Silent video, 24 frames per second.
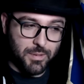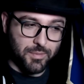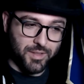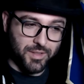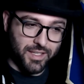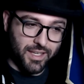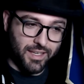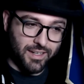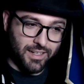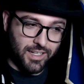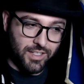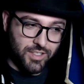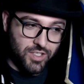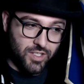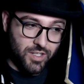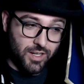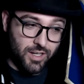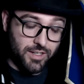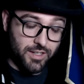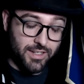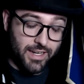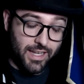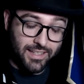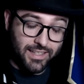people yelling at you,
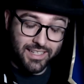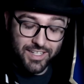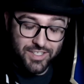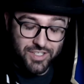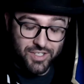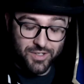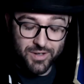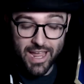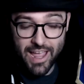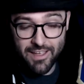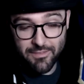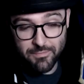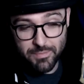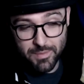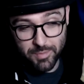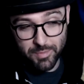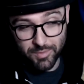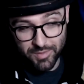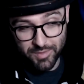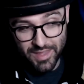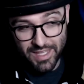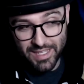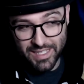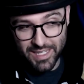yelling at you, half
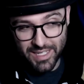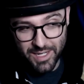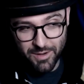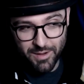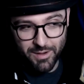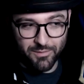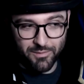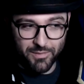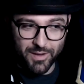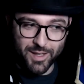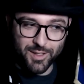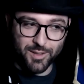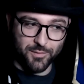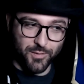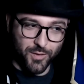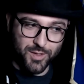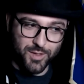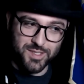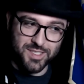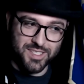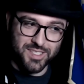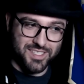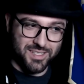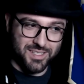people thanking you, and vice
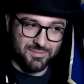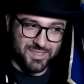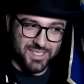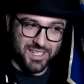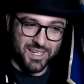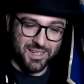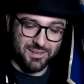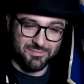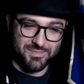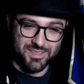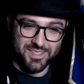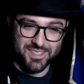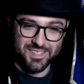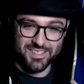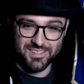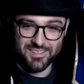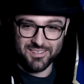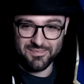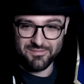versa sometimes.